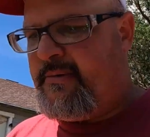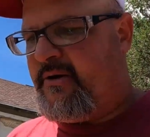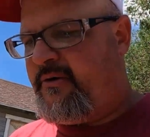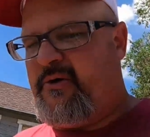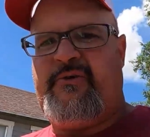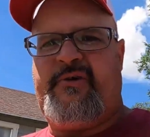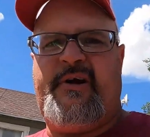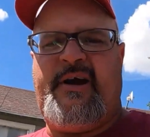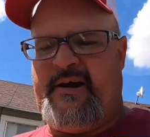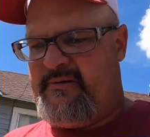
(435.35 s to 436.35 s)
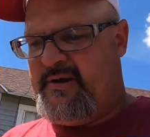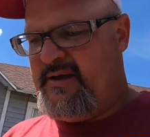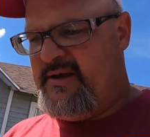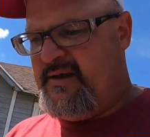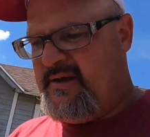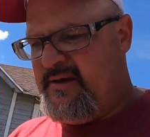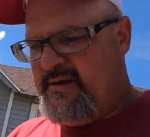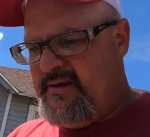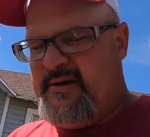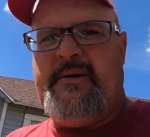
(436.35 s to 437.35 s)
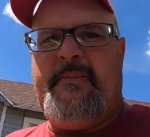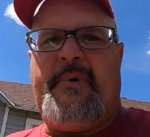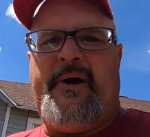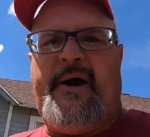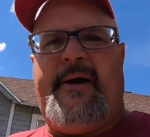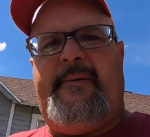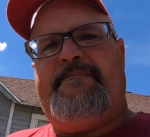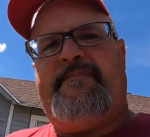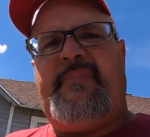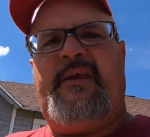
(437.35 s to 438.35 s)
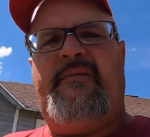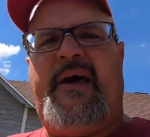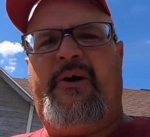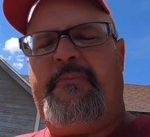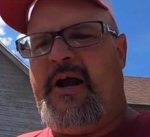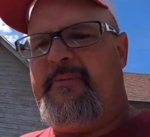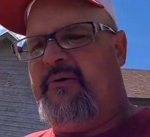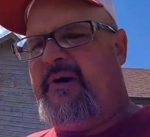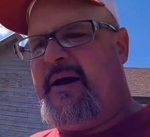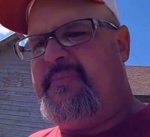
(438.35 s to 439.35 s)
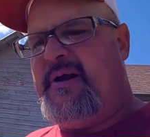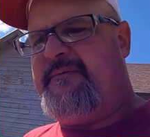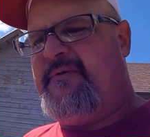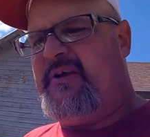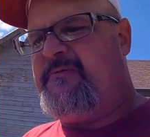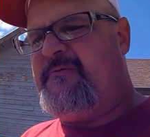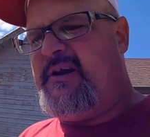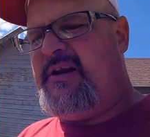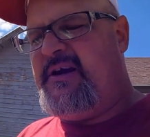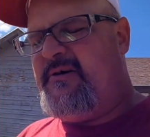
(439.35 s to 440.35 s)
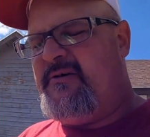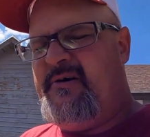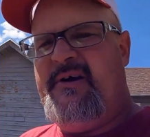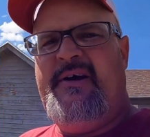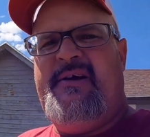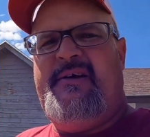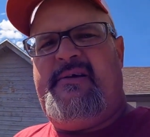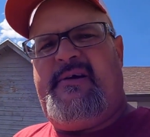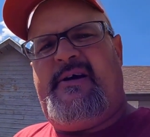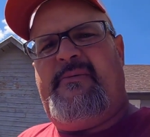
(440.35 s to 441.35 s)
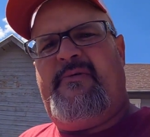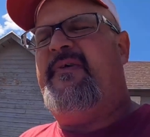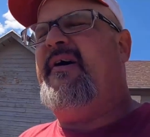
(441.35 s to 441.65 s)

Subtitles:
I'm out cruising around. But that'll probably about wrap it up for this video. We